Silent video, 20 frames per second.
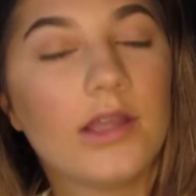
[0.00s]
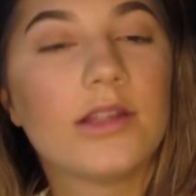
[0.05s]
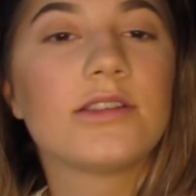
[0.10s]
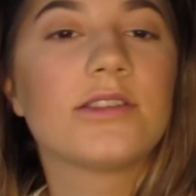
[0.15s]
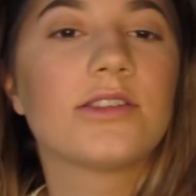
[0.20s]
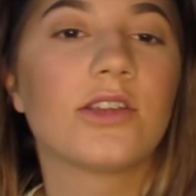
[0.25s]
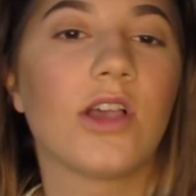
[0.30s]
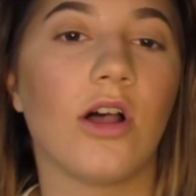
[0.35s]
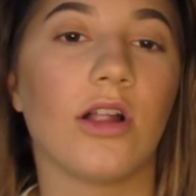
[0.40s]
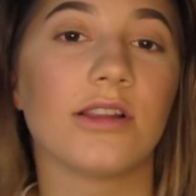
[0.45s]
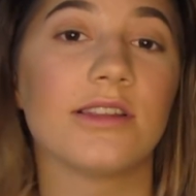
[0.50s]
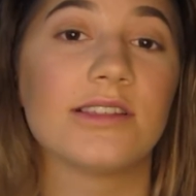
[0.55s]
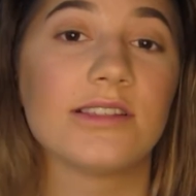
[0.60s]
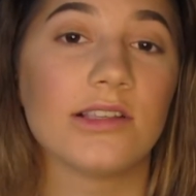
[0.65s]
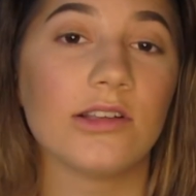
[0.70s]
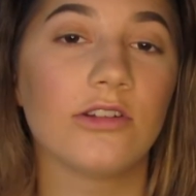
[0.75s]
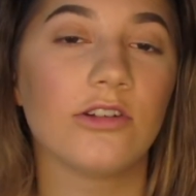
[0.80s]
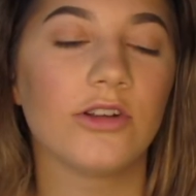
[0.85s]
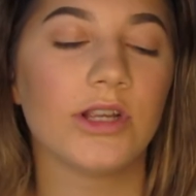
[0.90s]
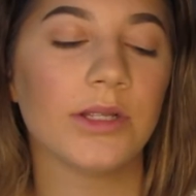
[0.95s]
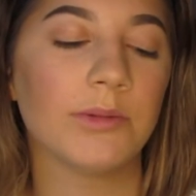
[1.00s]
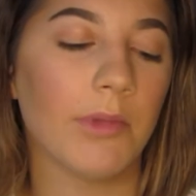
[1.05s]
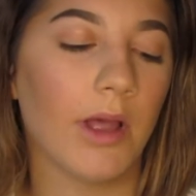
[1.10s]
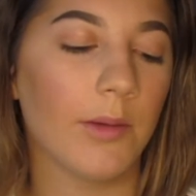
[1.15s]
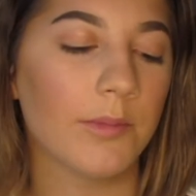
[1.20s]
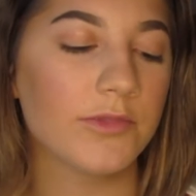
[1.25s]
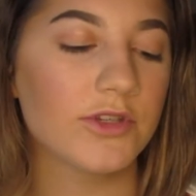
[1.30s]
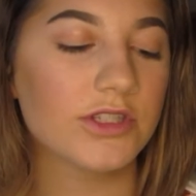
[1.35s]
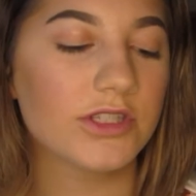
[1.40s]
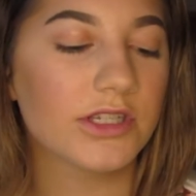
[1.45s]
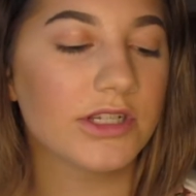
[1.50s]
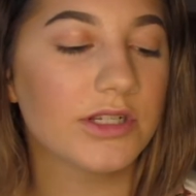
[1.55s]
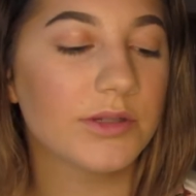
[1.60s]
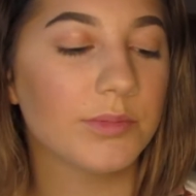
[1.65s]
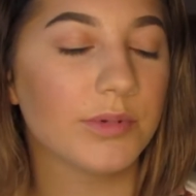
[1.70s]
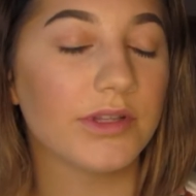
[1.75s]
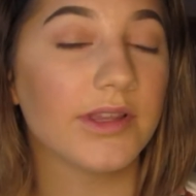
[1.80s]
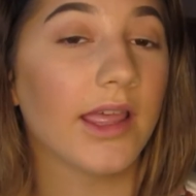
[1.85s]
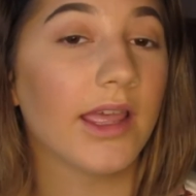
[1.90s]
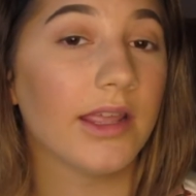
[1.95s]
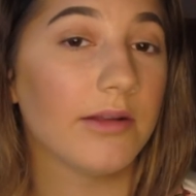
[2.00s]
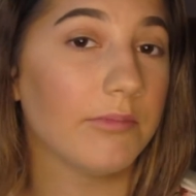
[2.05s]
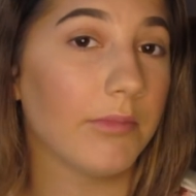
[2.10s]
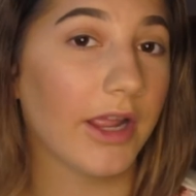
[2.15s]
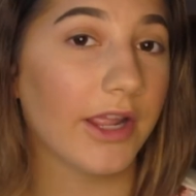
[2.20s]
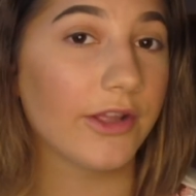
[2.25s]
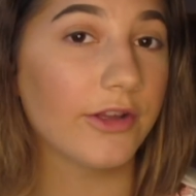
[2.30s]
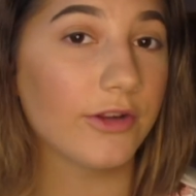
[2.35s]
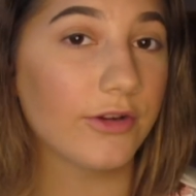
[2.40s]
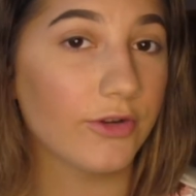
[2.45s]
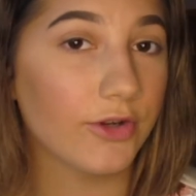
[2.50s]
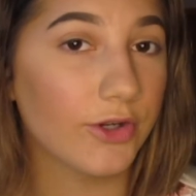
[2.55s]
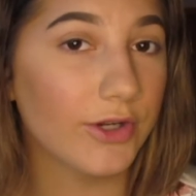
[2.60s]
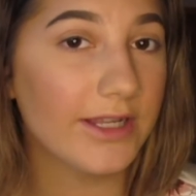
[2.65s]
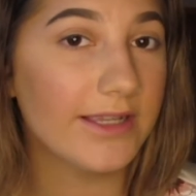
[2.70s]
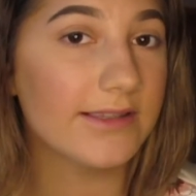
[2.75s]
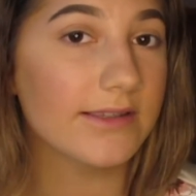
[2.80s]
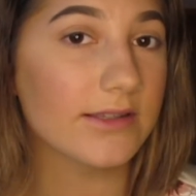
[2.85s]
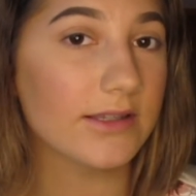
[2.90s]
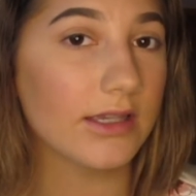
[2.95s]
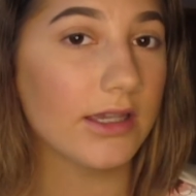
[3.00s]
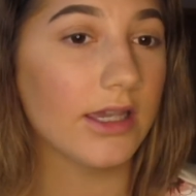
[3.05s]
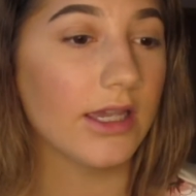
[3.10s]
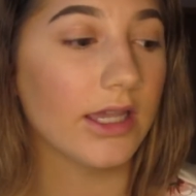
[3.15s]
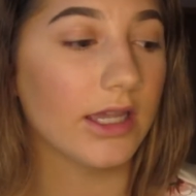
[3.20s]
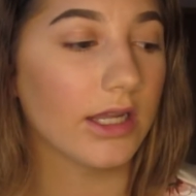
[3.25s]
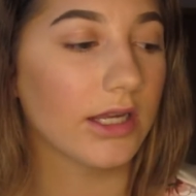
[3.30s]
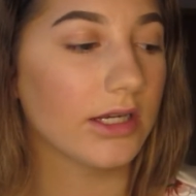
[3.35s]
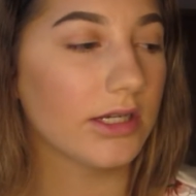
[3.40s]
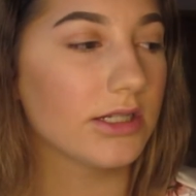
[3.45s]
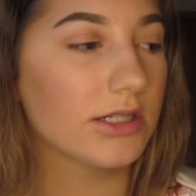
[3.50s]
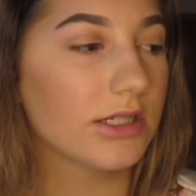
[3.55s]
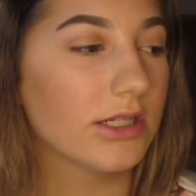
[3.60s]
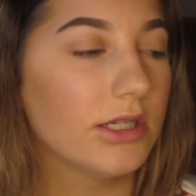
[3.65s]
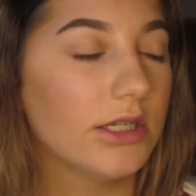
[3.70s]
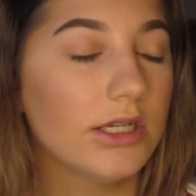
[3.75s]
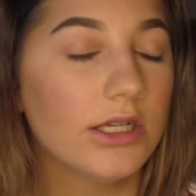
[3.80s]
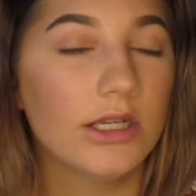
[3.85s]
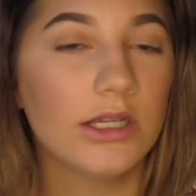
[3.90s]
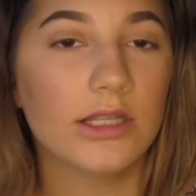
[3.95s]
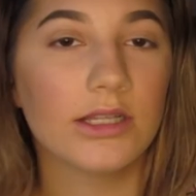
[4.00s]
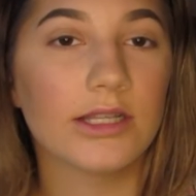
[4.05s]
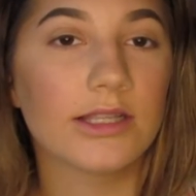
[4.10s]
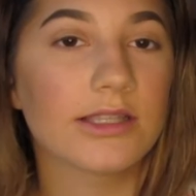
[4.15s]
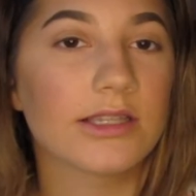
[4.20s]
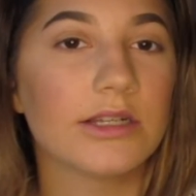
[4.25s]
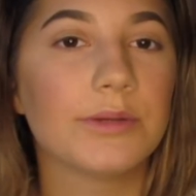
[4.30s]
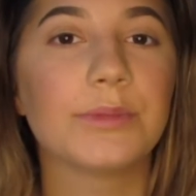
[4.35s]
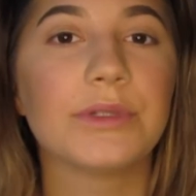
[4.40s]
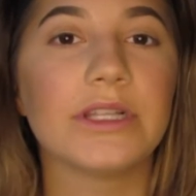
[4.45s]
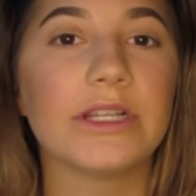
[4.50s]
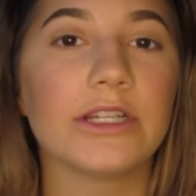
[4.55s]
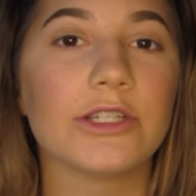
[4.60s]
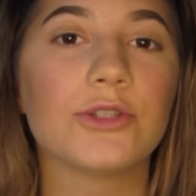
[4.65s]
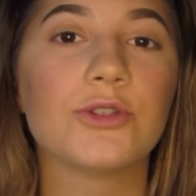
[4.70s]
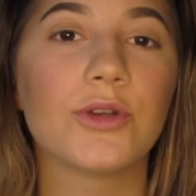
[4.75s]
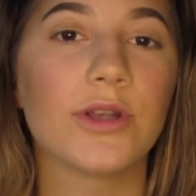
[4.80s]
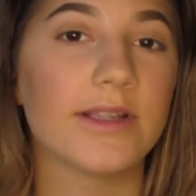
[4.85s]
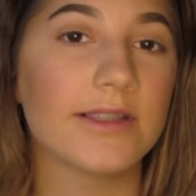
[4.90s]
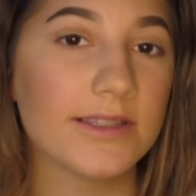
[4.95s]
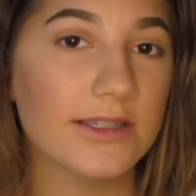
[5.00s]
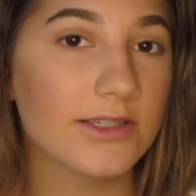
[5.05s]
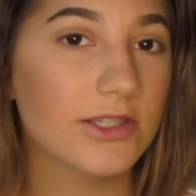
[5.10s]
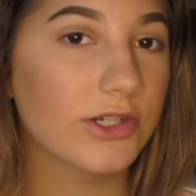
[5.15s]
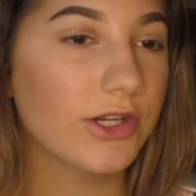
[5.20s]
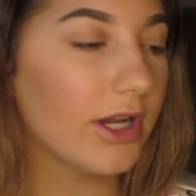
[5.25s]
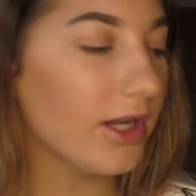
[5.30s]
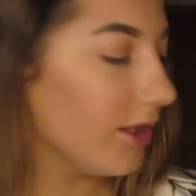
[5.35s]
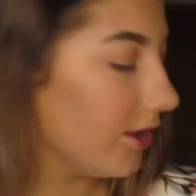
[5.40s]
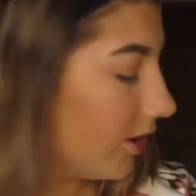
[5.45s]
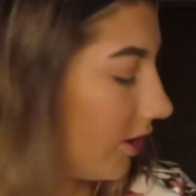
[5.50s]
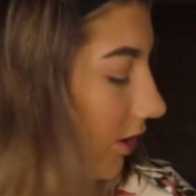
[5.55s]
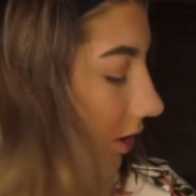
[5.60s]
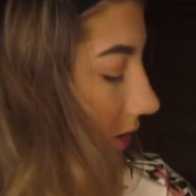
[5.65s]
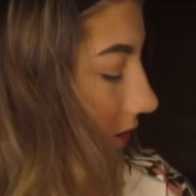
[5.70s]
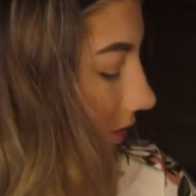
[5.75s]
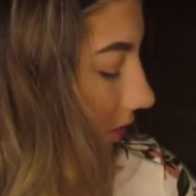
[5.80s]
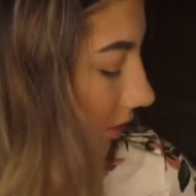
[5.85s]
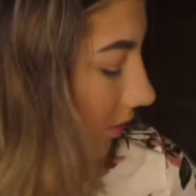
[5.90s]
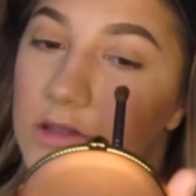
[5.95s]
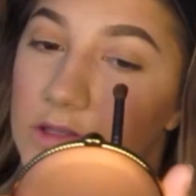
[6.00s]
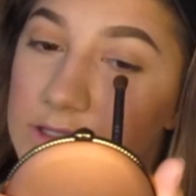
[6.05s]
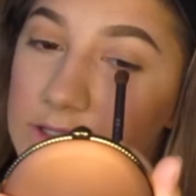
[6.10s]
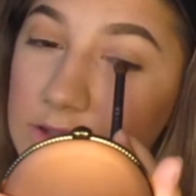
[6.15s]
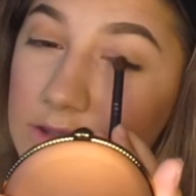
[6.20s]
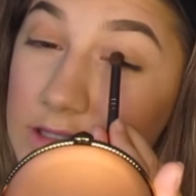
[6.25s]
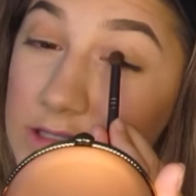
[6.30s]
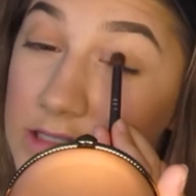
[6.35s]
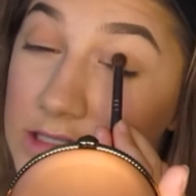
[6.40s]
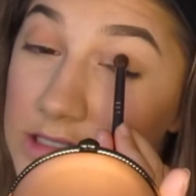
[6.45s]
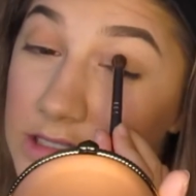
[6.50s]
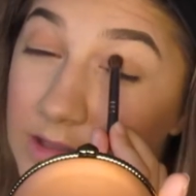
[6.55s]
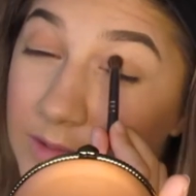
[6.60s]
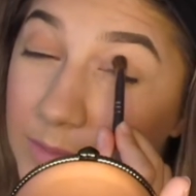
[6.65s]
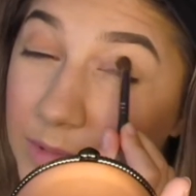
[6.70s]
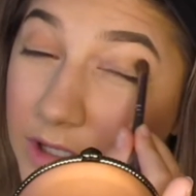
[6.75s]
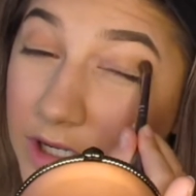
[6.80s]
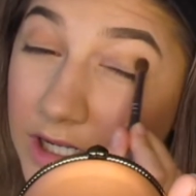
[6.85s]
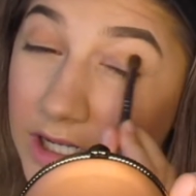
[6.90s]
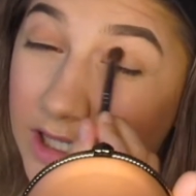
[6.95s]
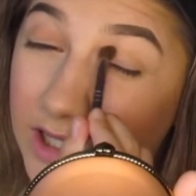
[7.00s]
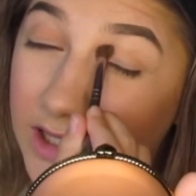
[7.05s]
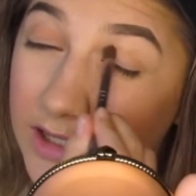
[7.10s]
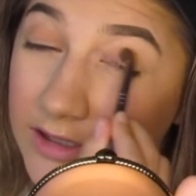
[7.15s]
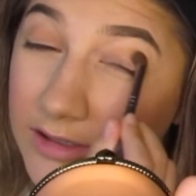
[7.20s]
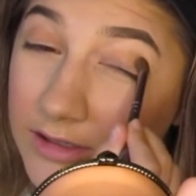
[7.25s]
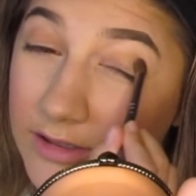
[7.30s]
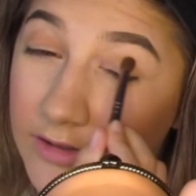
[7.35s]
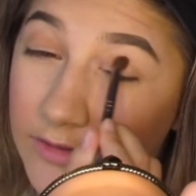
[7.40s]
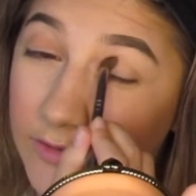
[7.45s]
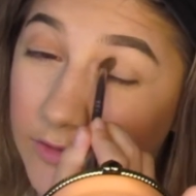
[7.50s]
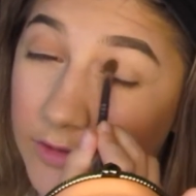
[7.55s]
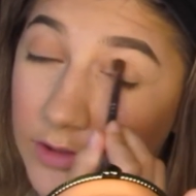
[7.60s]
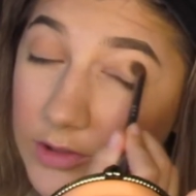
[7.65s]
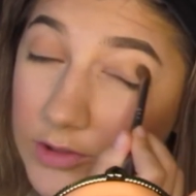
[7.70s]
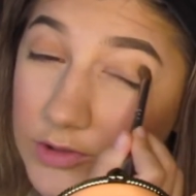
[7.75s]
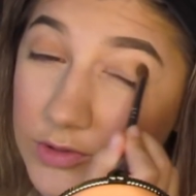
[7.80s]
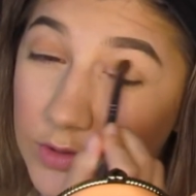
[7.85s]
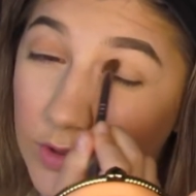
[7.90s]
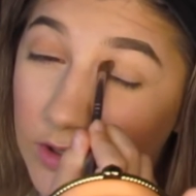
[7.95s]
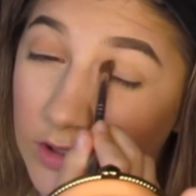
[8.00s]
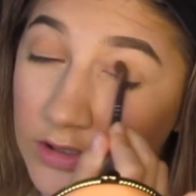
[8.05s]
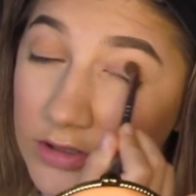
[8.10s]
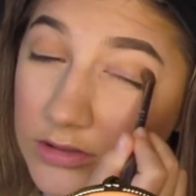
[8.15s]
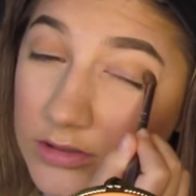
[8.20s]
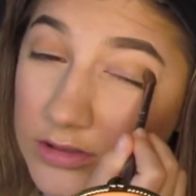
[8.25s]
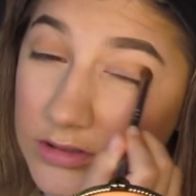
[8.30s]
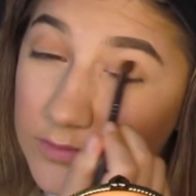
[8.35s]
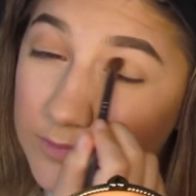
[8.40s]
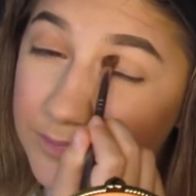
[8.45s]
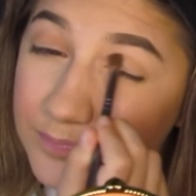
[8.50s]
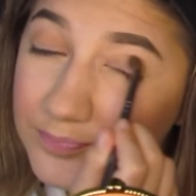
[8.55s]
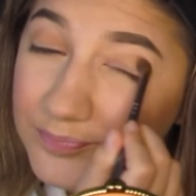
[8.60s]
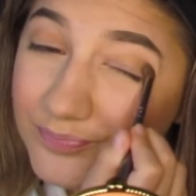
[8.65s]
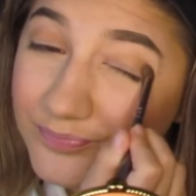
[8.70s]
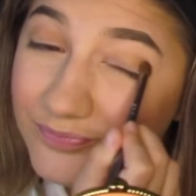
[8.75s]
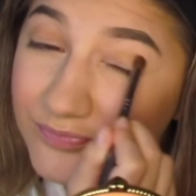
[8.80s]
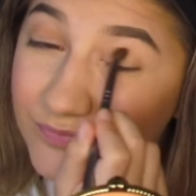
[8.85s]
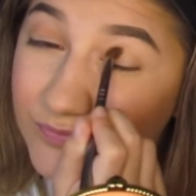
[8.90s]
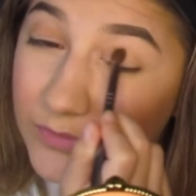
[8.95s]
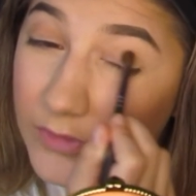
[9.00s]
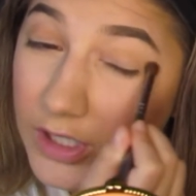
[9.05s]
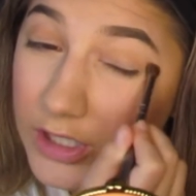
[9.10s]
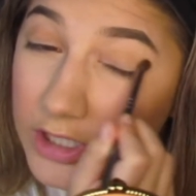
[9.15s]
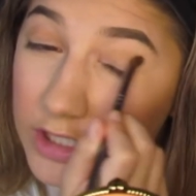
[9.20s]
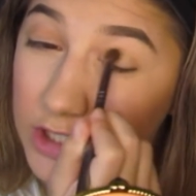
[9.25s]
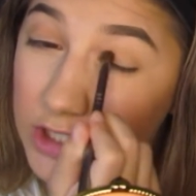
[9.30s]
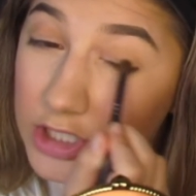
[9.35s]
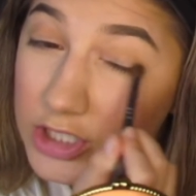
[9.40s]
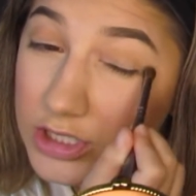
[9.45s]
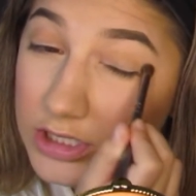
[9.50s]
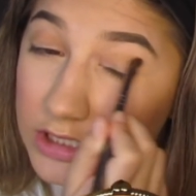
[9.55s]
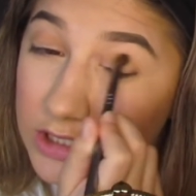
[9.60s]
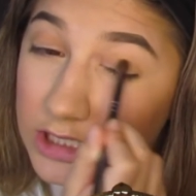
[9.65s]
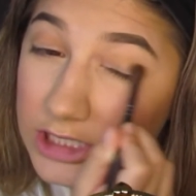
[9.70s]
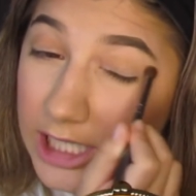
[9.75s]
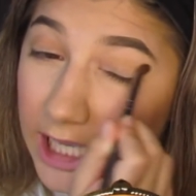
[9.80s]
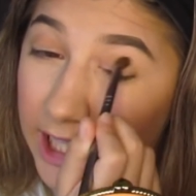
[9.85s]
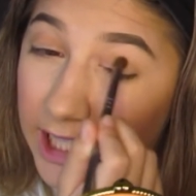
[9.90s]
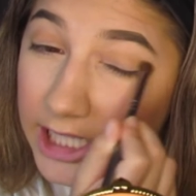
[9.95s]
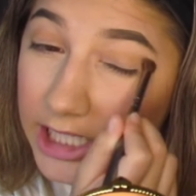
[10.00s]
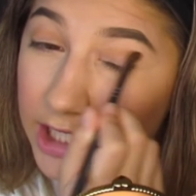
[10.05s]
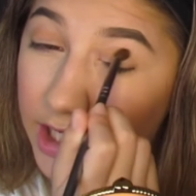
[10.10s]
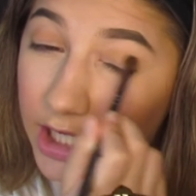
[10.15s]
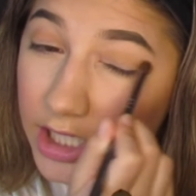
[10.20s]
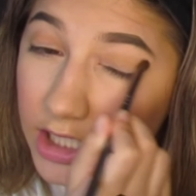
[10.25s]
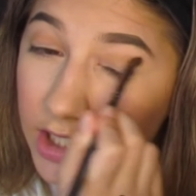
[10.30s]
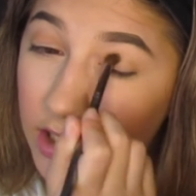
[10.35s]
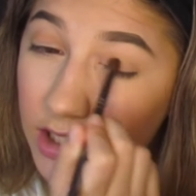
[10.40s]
It's called Silk Cream. I'm just gonna put that in my crease and it's gonna be like a transition color. So this is a pretty neutral shade.